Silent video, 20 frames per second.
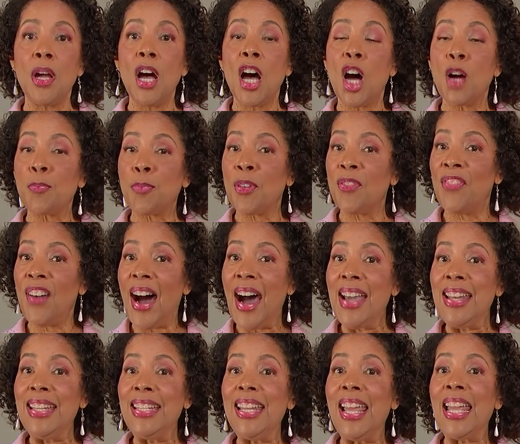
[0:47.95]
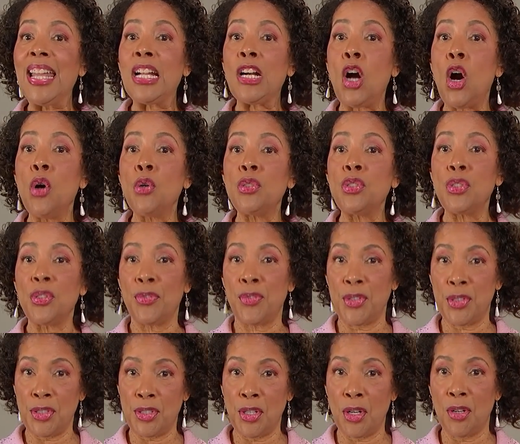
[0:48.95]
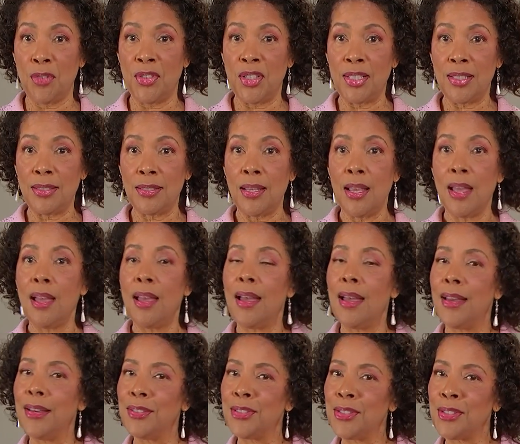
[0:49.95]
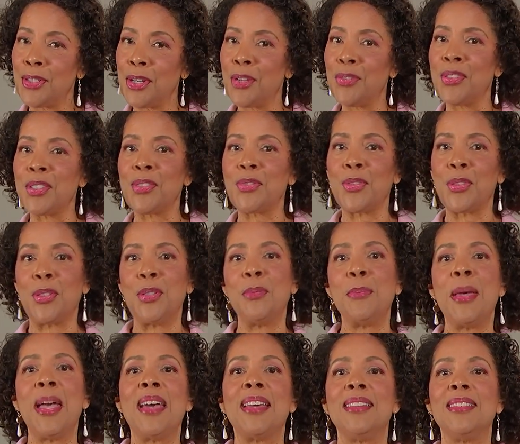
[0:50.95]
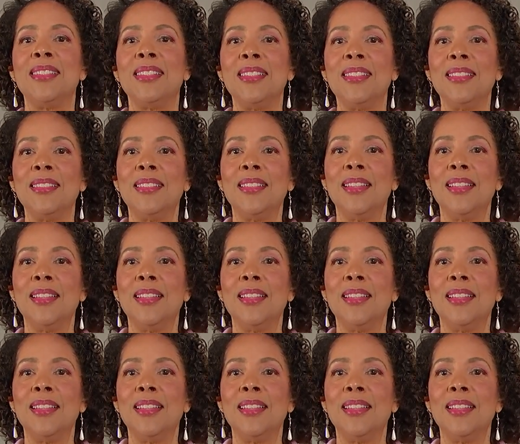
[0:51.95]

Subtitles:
of providing a culture for service and service for humanity.